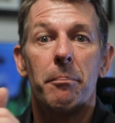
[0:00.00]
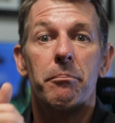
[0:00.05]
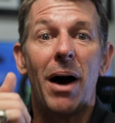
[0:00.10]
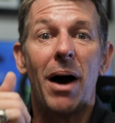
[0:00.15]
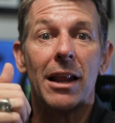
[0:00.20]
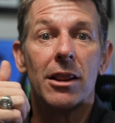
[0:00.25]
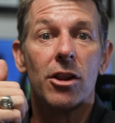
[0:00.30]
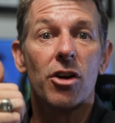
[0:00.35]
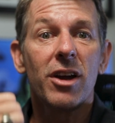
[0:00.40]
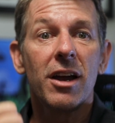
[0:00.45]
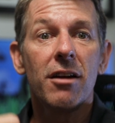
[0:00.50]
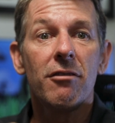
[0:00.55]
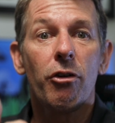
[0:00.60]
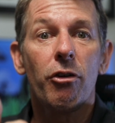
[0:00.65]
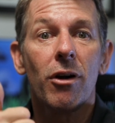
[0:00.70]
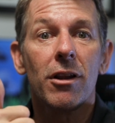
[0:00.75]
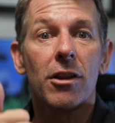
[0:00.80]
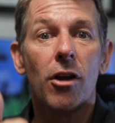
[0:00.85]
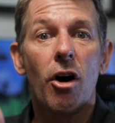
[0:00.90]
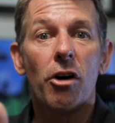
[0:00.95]
By looking
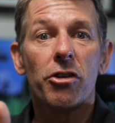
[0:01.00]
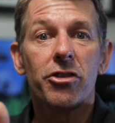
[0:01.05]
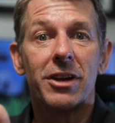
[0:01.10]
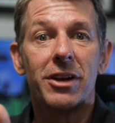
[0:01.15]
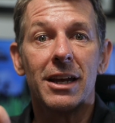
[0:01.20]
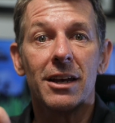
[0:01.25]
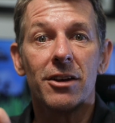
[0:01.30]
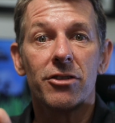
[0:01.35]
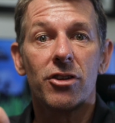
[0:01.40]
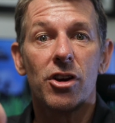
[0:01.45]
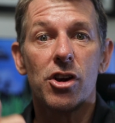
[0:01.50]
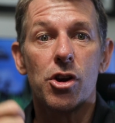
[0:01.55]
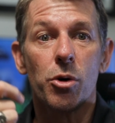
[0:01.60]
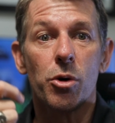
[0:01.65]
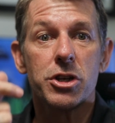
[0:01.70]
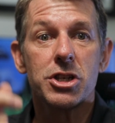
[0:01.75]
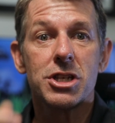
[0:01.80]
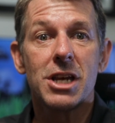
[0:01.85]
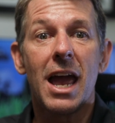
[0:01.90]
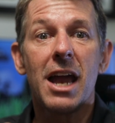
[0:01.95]
for a lost disc, you
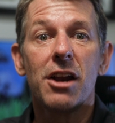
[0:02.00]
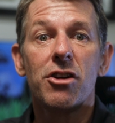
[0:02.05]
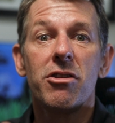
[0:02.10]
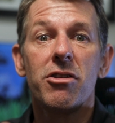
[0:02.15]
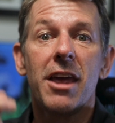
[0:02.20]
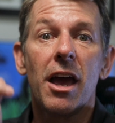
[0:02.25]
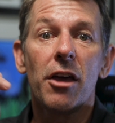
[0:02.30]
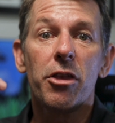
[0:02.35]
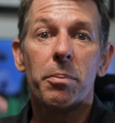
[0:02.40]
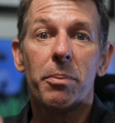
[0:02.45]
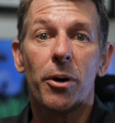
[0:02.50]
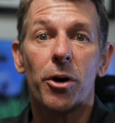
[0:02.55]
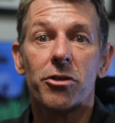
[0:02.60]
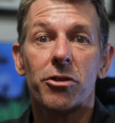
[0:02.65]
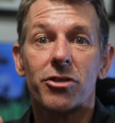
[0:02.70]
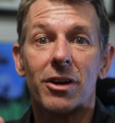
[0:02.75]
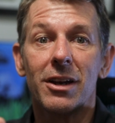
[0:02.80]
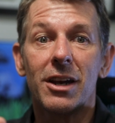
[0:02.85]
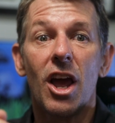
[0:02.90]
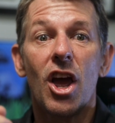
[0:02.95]
are saying to the other
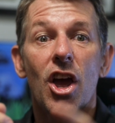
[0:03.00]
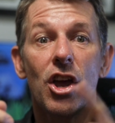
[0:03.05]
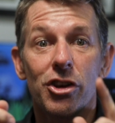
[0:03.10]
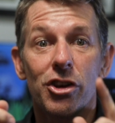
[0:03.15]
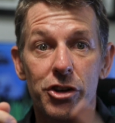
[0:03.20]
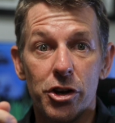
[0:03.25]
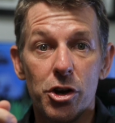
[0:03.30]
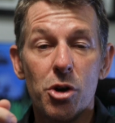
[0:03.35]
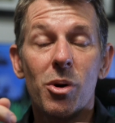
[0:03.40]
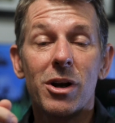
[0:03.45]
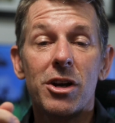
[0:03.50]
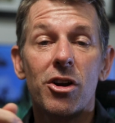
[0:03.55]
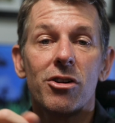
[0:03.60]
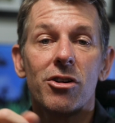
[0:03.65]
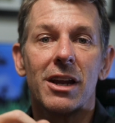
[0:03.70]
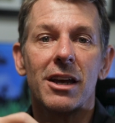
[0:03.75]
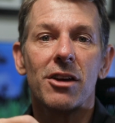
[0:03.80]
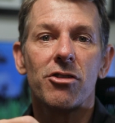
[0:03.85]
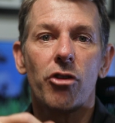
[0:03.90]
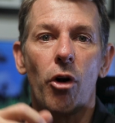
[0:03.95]
person, you and your
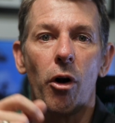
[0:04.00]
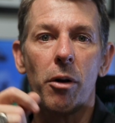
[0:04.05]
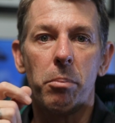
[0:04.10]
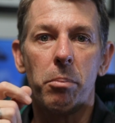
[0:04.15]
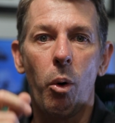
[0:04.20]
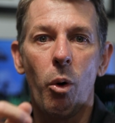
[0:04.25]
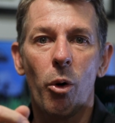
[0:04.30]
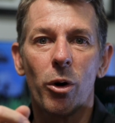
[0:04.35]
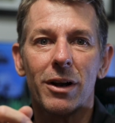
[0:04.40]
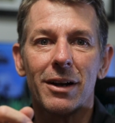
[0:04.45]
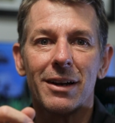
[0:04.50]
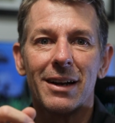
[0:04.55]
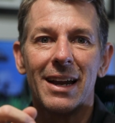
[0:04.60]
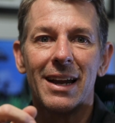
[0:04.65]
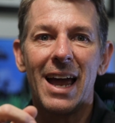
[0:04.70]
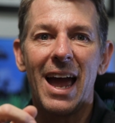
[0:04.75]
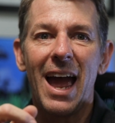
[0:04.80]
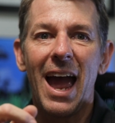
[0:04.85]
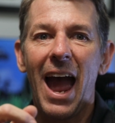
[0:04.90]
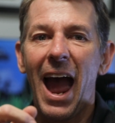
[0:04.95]
disc are important,
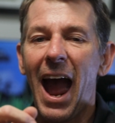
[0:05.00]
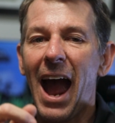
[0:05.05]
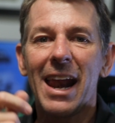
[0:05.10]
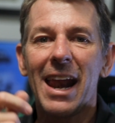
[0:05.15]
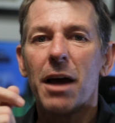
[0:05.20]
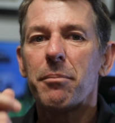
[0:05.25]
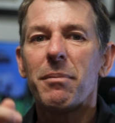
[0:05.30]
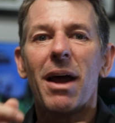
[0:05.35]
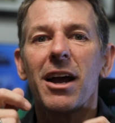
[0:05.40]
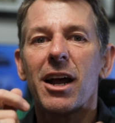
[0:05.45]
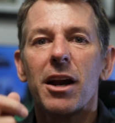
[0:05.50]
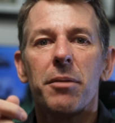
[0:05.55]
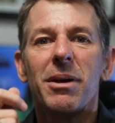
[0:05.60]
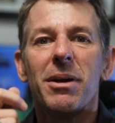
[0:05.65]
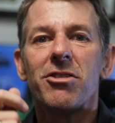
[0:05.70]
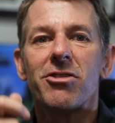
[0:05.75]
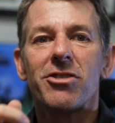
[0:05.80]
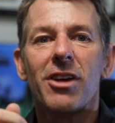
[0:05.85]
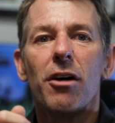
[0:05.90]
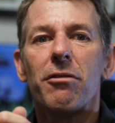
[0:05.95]
and I'm not going to
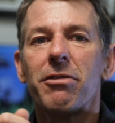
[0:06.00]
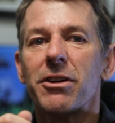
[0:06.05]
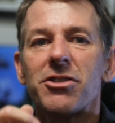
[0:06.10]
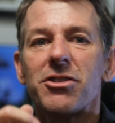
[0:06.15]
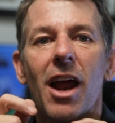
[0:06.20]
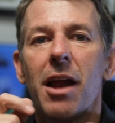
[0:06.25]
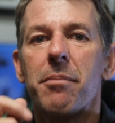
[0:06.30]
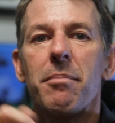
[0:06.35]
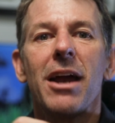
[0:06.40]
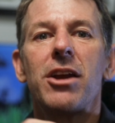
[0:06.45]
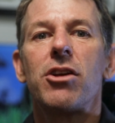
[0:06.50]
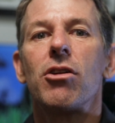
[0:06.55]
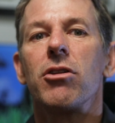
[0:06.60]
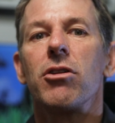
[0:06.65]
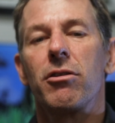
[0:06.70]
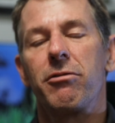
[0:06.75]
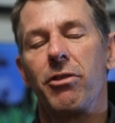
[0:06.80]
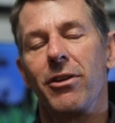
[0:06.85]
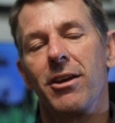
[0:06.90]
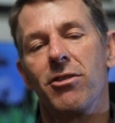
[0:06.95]
be selfish and make you
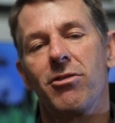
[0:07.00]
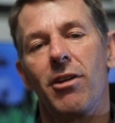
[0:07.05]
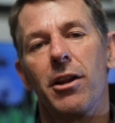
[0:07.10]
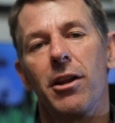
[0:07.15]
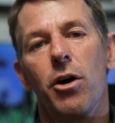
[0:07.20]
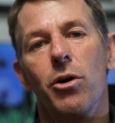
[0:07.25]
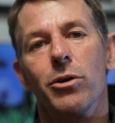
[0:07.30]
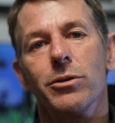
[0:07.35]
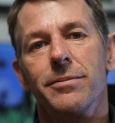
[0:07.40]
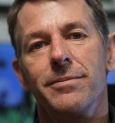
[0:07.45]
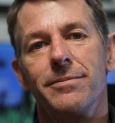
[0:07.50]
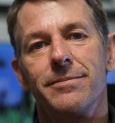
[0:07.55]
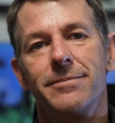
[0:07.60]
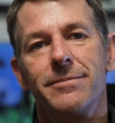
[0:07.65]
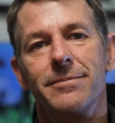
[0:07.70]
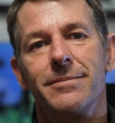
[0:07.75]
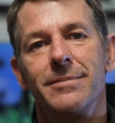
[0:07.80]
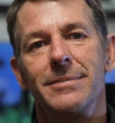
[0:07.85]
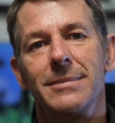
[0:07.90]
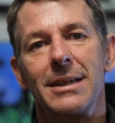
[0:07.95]
look for this alone.
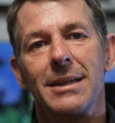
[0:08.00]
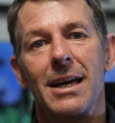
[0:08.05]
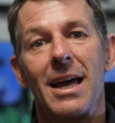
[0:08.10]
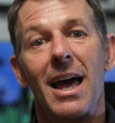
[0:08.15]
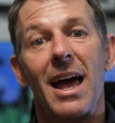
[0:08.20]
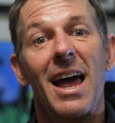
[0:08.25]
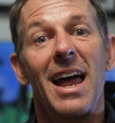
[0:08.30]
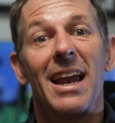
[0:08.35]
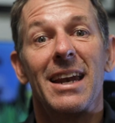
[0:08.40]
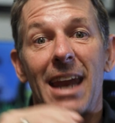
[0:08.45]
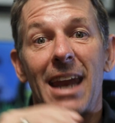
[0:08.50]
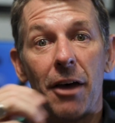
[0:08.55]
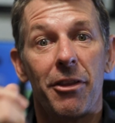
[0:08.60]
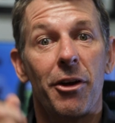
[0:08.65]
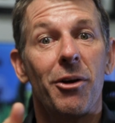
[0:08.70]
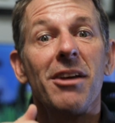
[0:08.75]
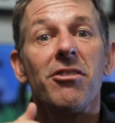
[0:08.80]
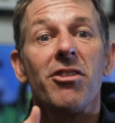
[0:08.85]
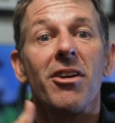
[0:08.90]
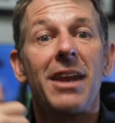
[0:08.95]
Now,
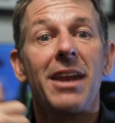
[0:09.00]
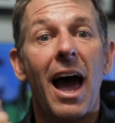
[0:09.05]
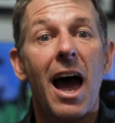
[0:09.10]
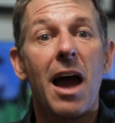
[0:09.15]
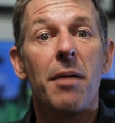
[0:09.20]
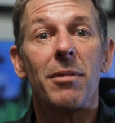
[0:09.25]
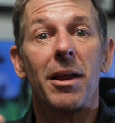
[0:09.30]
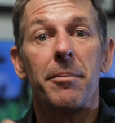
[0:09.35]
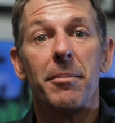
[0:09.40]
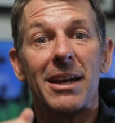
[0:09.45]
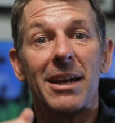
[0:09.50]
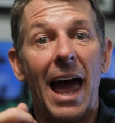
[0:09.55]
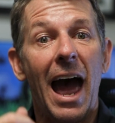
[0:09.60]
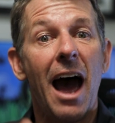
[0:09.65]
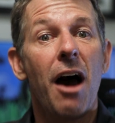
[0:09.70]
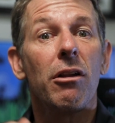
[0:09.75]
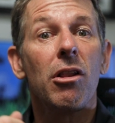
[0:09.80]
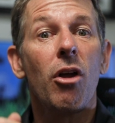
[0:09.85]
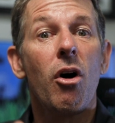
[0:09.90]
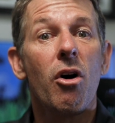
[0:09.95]
there is a time limit to
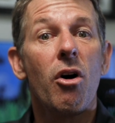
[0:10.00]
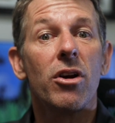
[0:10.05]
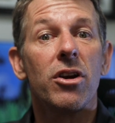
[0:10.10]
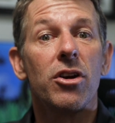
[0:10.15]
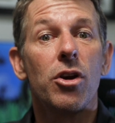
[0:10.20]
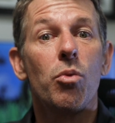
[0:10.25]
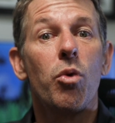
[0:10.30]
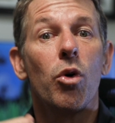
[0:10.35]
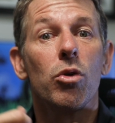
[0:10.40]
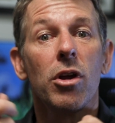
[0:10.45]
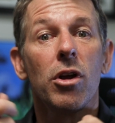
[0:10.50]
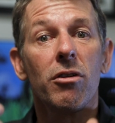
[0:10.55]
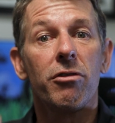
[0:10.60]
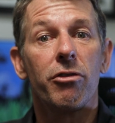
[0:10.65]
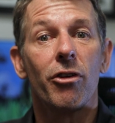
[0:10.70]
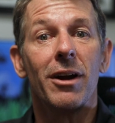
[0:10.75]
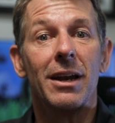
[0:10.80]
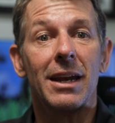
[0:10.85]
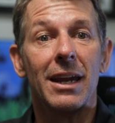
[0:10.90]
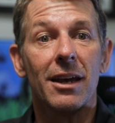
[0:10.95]
how long you will look
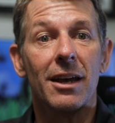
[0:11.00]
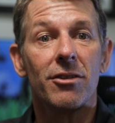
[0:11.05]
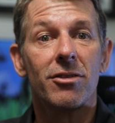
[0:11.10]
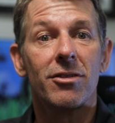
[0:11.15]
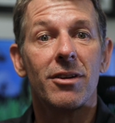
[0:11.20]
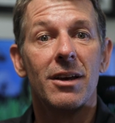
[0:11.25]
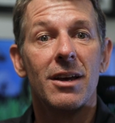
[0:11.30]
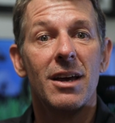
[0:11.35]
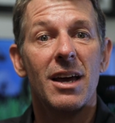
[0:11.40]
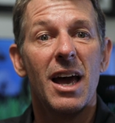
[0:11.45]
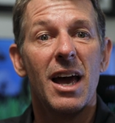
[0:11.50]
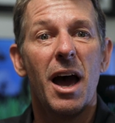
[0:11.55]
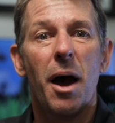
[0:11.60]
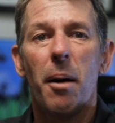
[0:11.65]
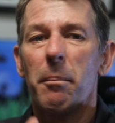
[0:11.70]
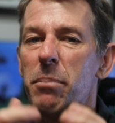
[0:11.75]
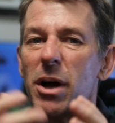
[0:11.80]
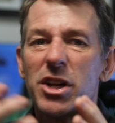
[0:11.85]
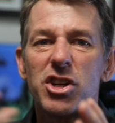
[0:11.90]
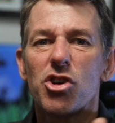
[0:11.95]
for a disc,
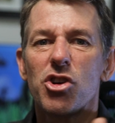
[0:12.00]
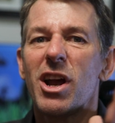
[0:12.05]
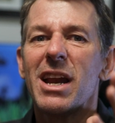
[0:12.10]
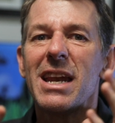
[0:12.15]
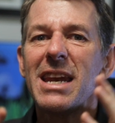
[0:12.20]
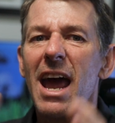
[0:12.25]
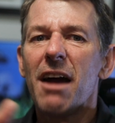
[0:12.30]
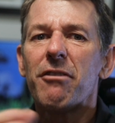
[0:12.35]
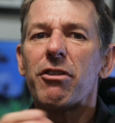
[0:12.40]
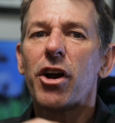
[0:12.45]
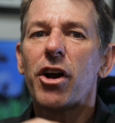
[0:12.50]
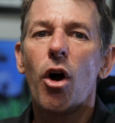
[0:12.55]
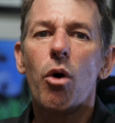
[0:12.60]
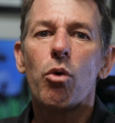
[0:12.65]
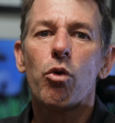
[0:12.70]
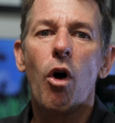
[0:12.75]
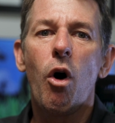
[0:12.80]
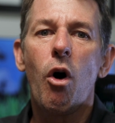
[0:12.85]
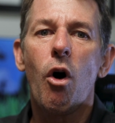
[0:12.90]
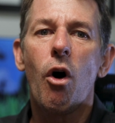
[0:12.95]
but you can never go
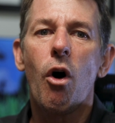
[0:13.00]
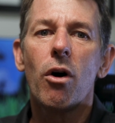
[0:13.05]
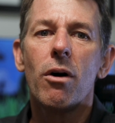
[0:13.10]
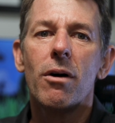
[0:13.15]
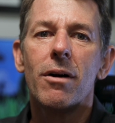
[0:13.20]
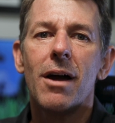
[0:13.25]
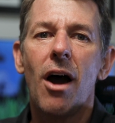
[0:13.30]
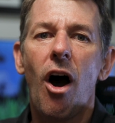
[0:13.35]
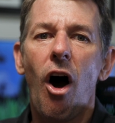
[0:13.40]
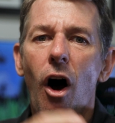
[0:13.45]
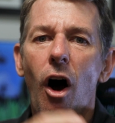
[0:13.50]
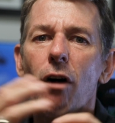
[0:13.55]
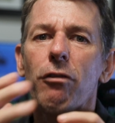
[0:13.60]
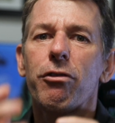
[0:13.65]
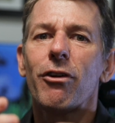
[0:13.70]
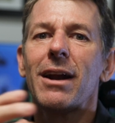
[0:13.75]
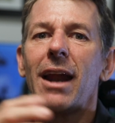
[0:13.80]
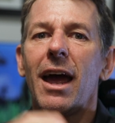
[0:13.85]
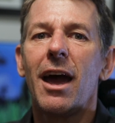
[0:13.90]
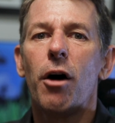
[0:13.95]
wrong
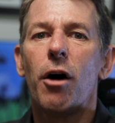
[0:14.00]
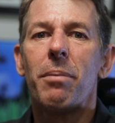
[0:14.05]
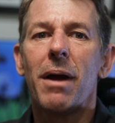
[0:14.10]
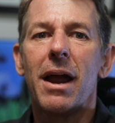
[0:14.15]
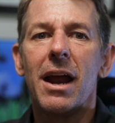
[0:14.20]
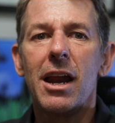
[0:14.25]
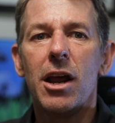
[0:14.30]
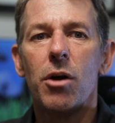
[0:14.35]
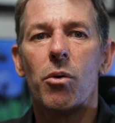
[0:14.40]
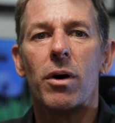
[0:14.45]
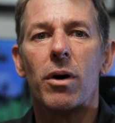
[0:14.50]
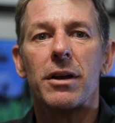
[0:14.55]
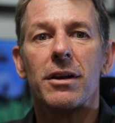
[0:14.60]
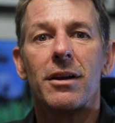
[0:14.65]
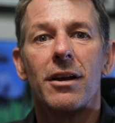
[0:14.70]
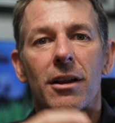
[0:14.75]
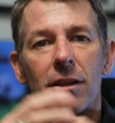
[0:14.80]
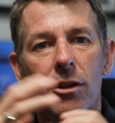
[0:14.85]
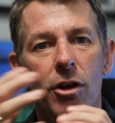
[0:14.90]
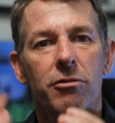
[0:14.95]
offering to help anyone
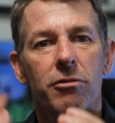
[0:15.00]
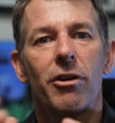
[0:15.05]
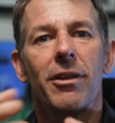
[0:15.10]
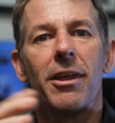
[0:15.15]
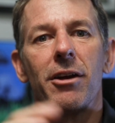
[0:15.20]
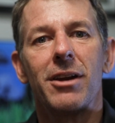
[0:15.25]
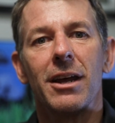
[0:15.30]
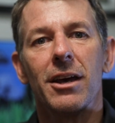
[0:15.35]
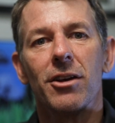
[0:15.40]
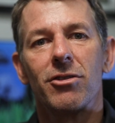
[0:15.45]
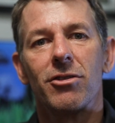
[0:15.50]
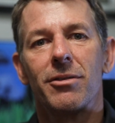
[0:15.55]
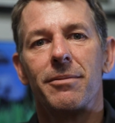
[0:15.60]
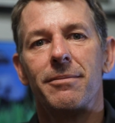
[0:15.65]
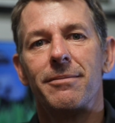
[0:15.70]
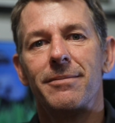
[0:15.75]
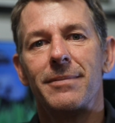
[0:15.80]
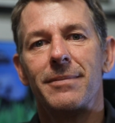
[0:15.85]
look for their disc,